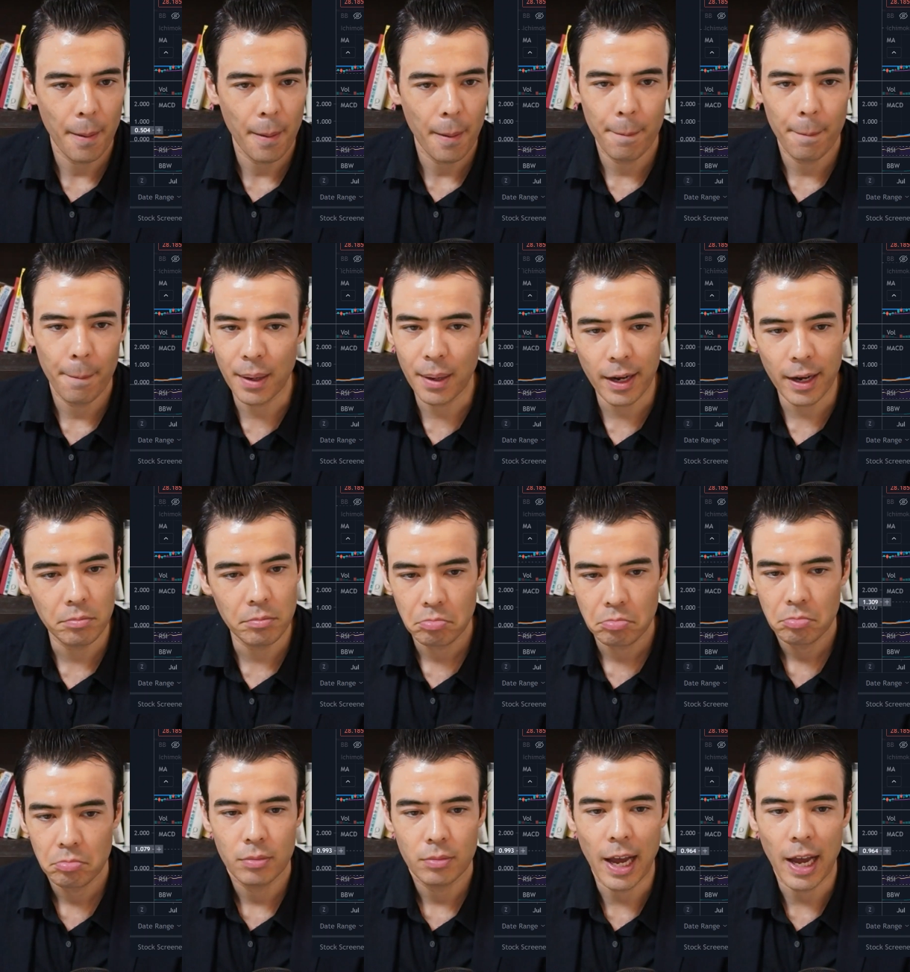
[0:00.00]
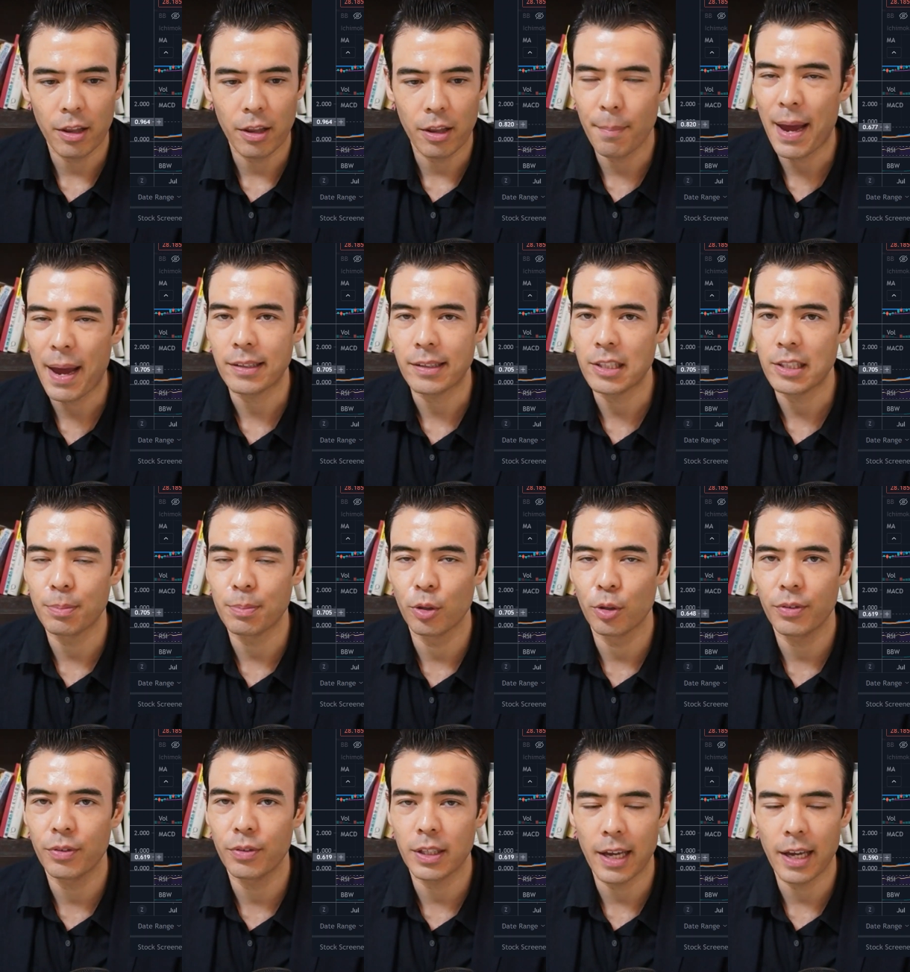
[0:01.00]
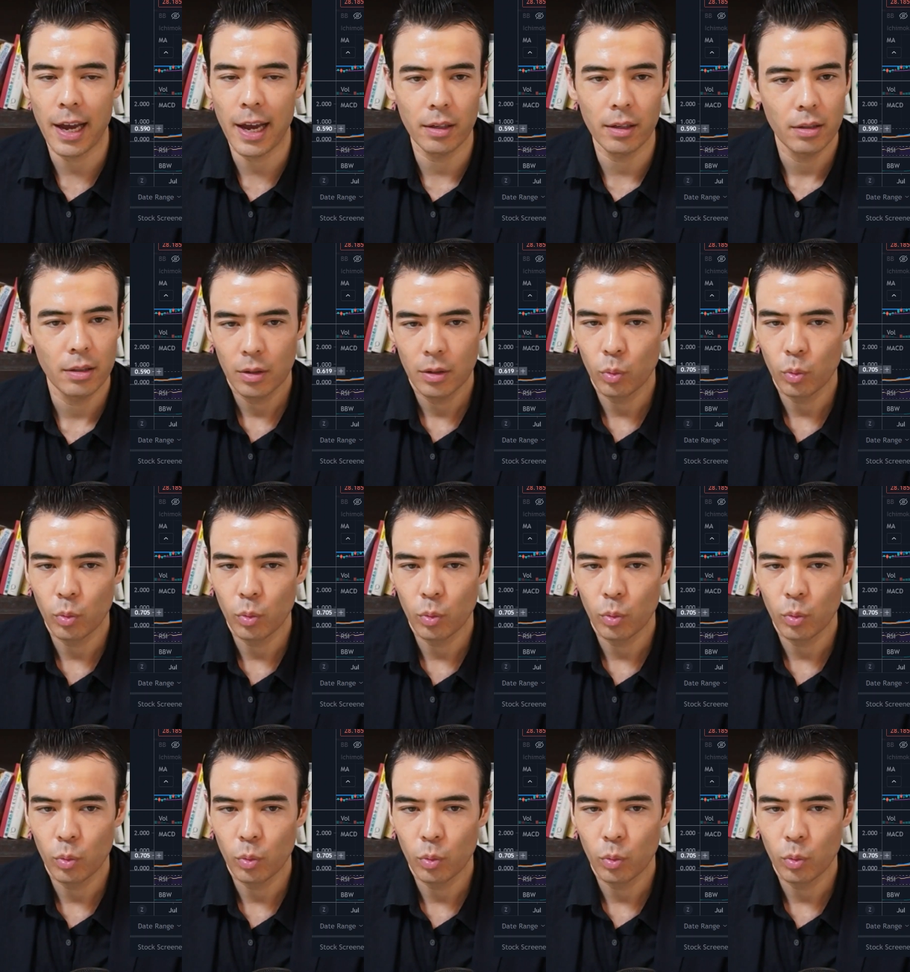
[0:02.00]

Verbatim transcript: But now the MACD's moved again.